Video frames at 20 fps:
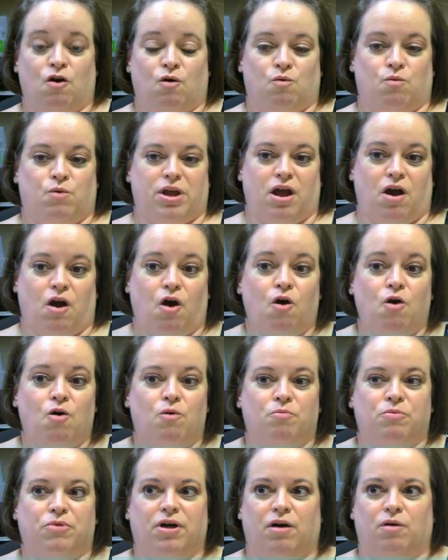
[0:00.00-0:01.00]
We
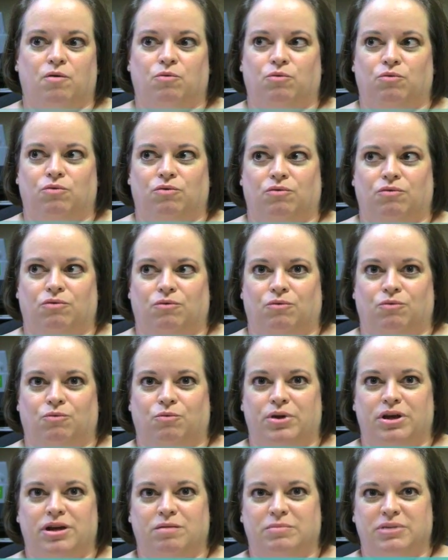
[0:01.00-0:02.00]
hope that
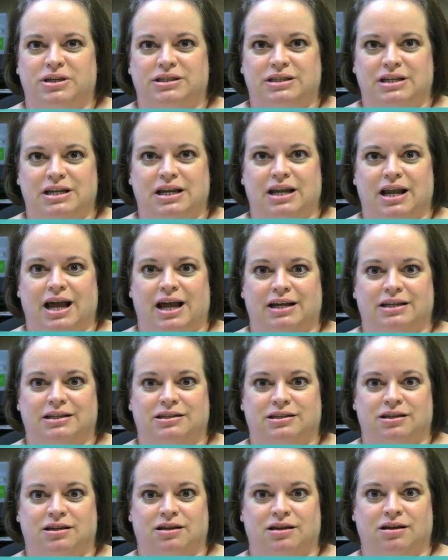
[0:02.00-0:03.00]
we can be seen
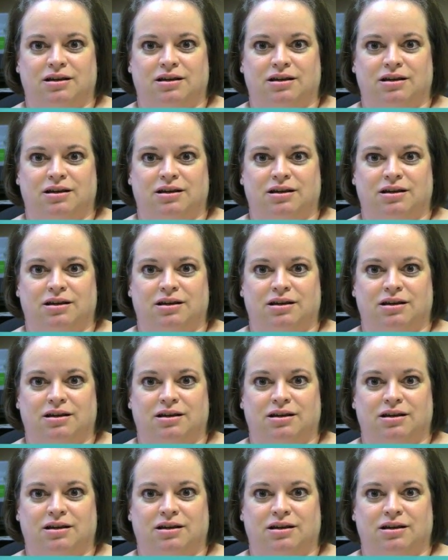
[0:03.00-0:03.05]
as